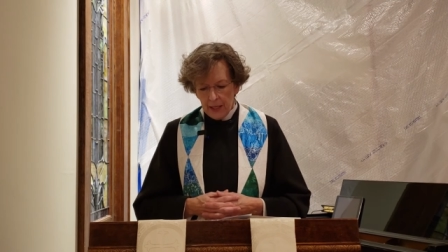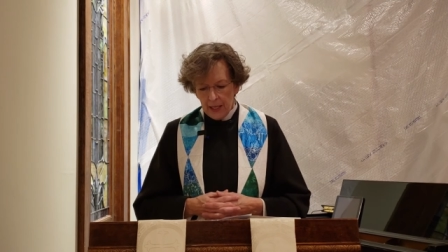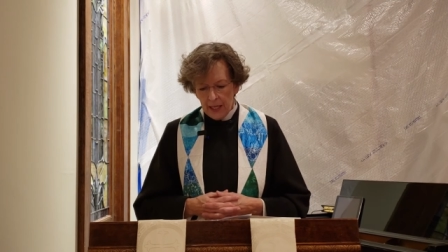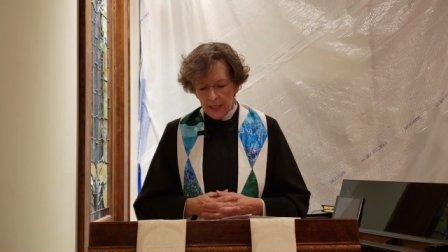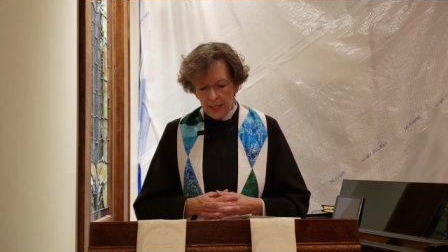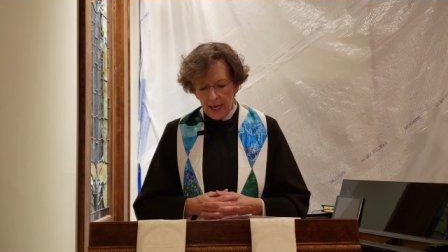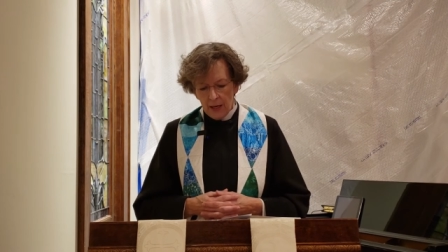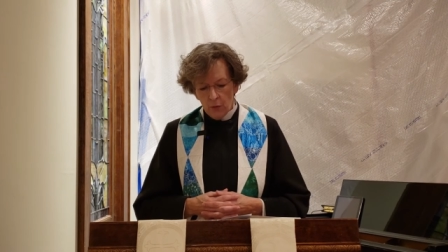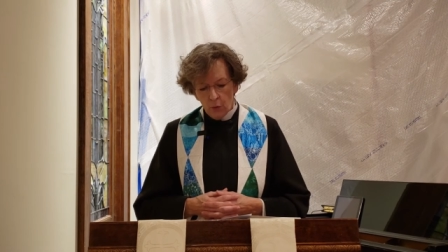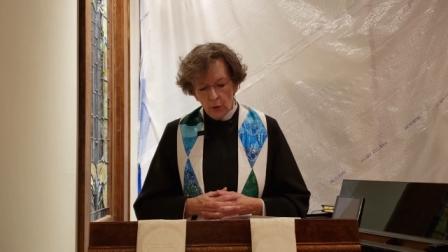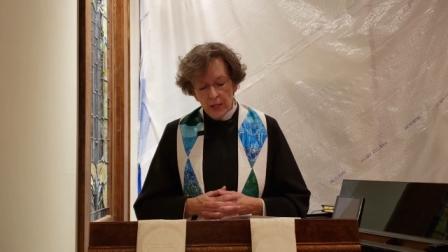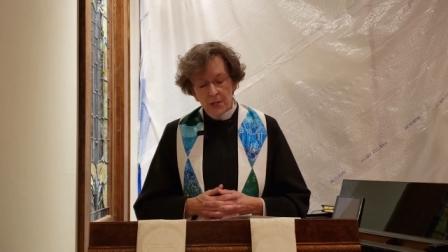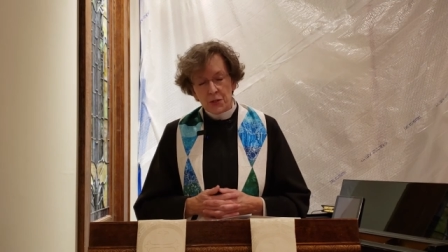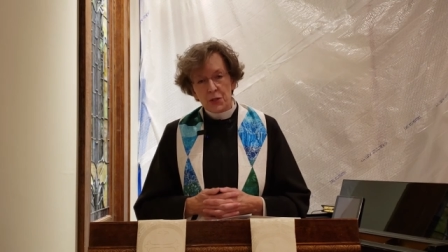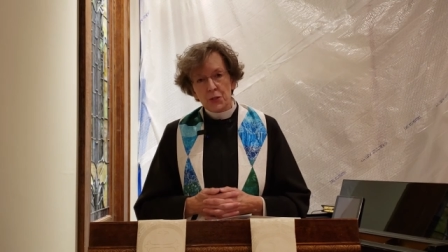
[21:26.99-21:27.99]
and a
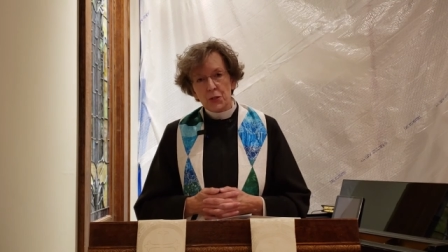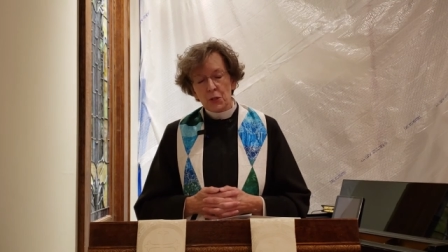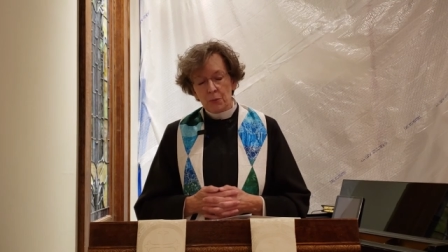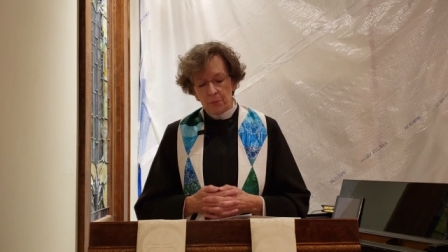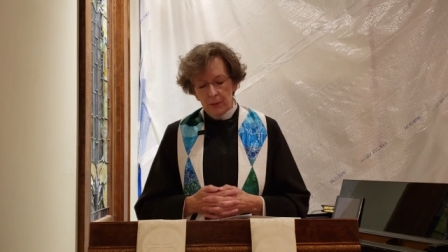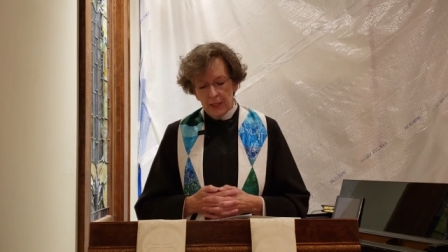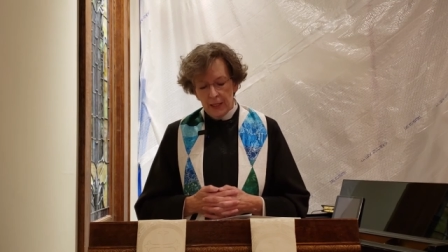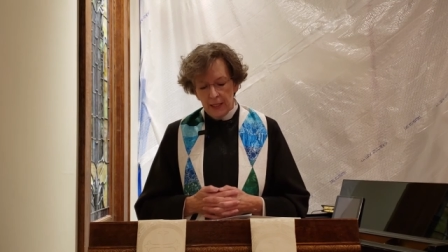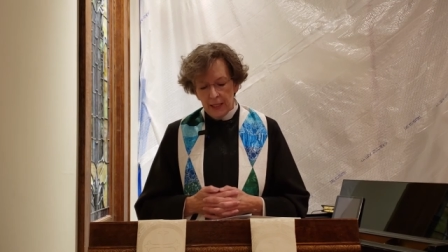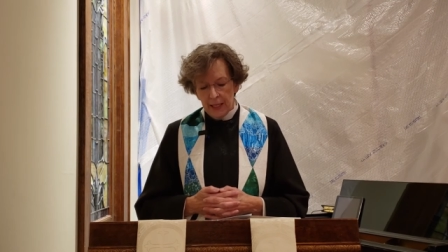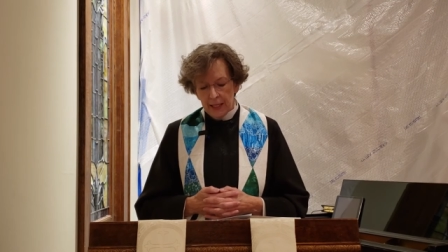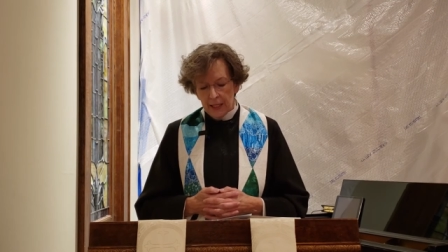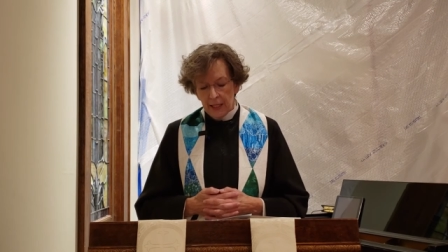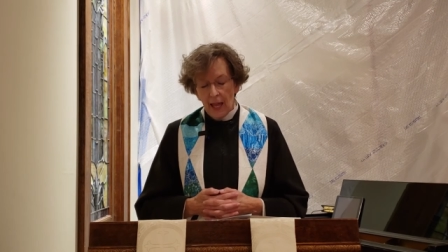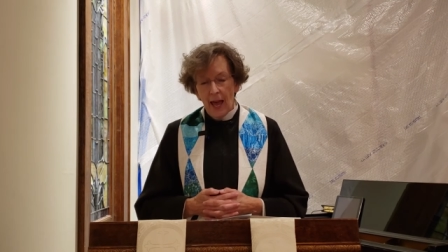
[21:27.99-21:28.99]
reason to be
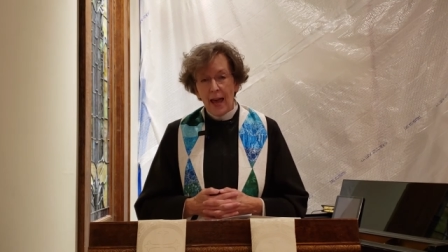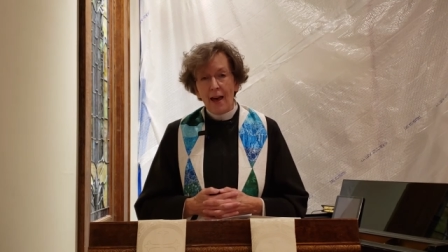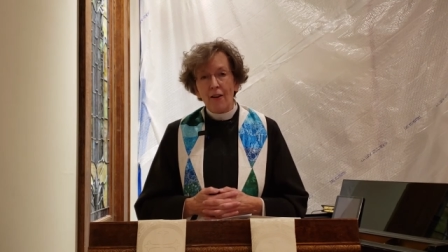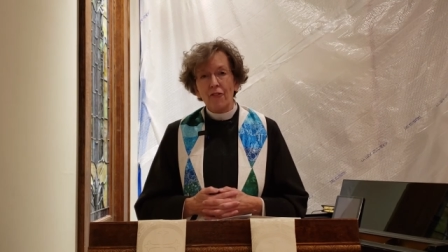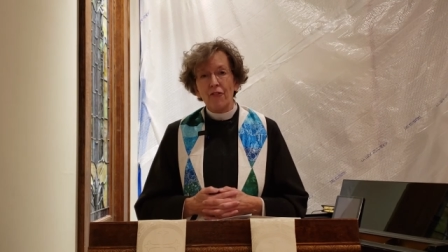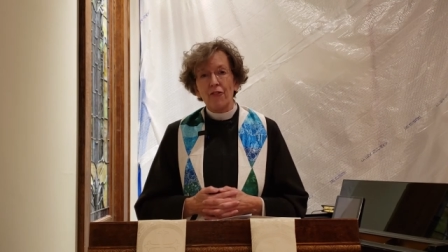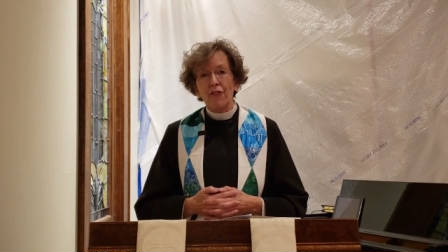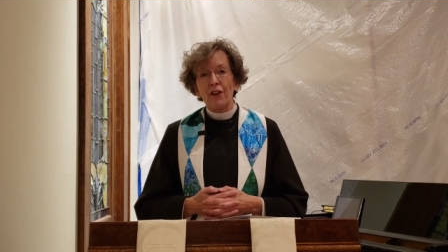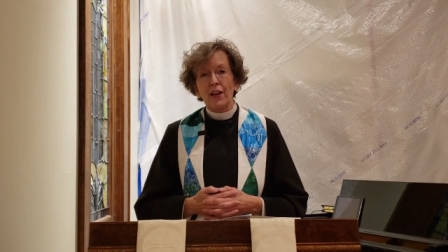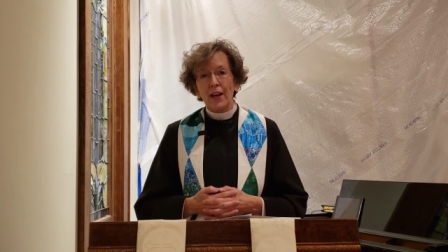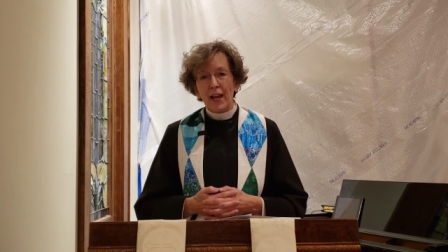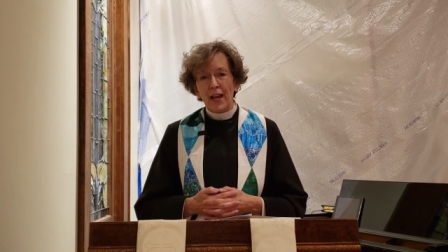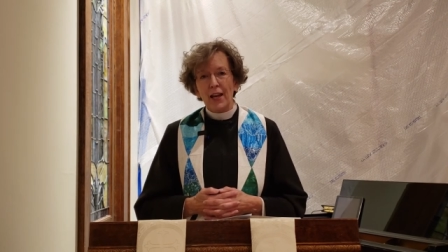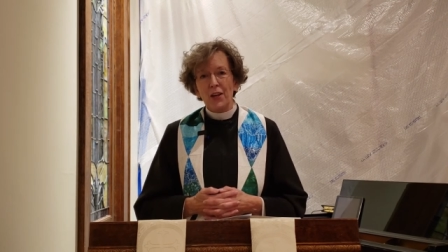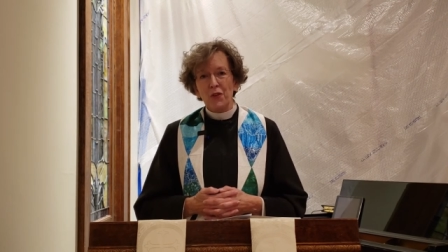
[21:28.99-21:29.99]
and laugh
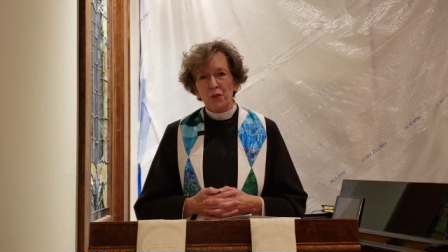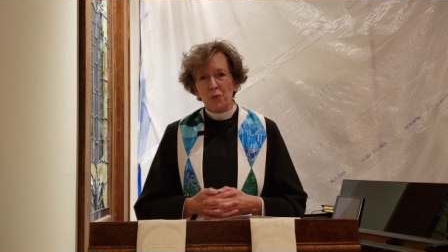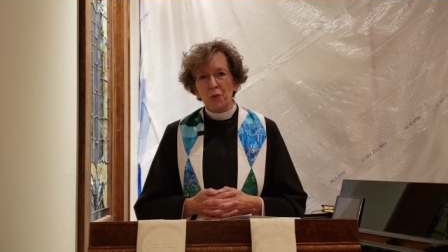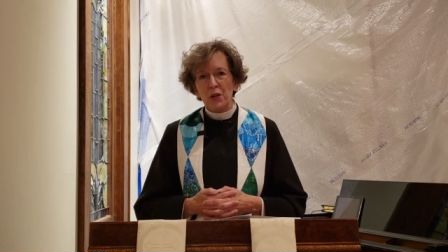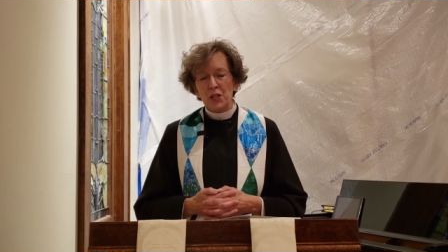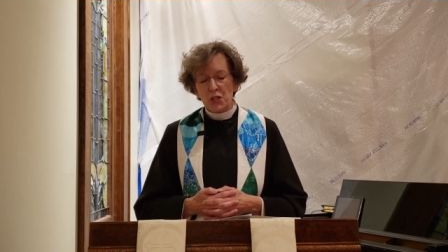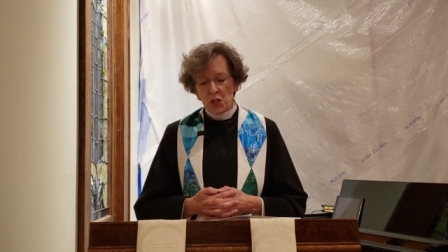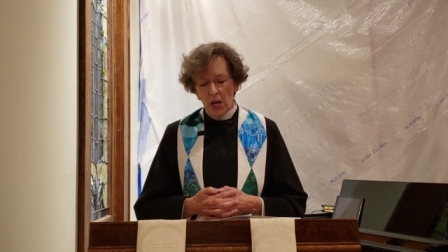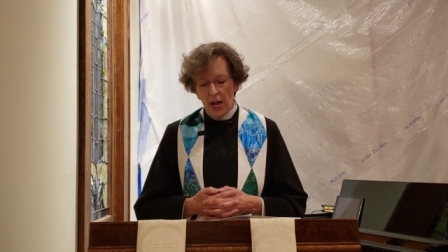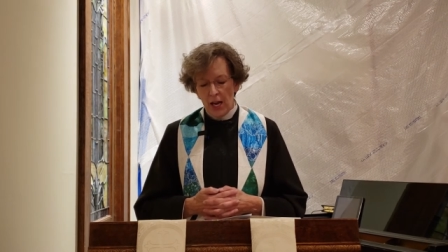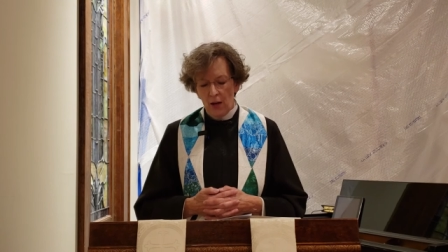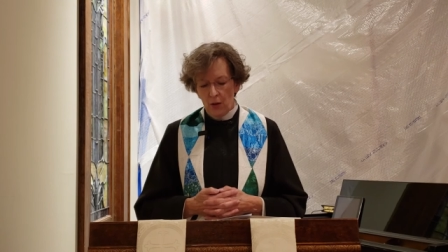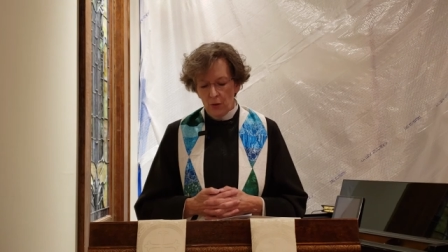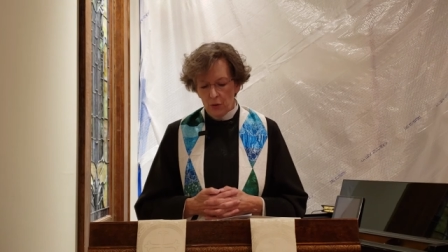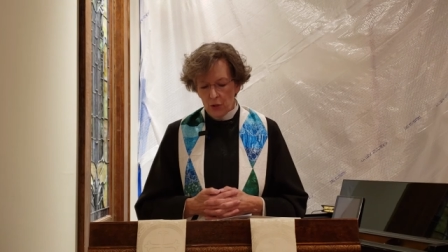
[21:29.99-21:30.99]
and reach
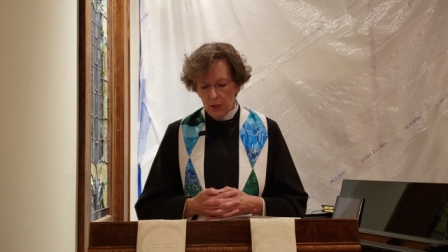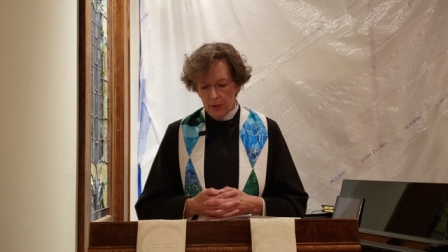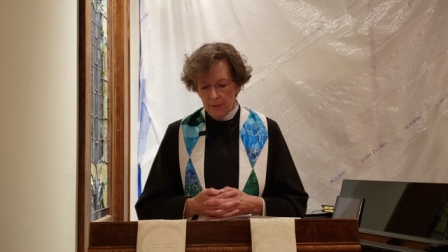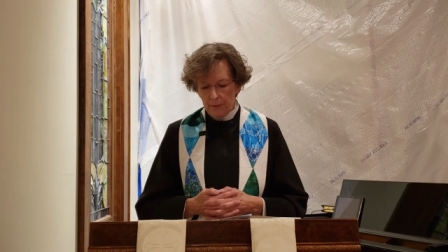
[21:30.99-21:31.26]
out.